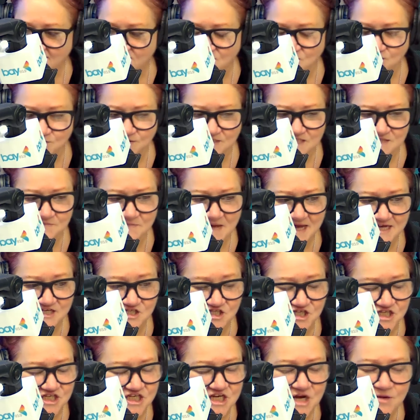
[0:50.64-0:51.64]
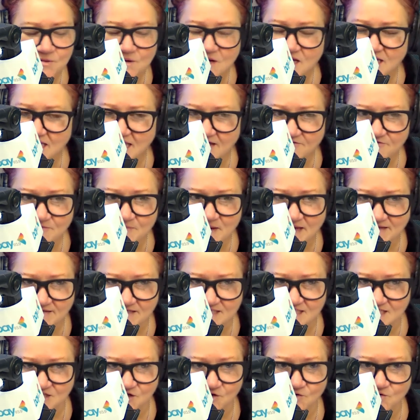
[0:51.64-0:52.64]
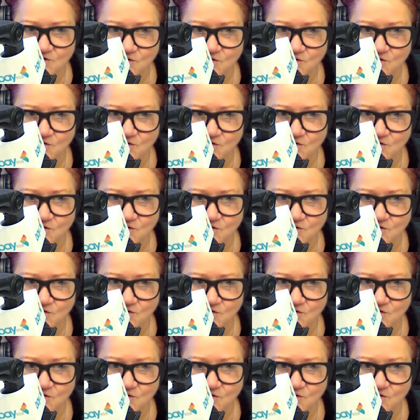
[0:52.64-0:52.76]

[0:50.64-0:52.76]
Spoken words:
it do its magic. And you know what I love about the slow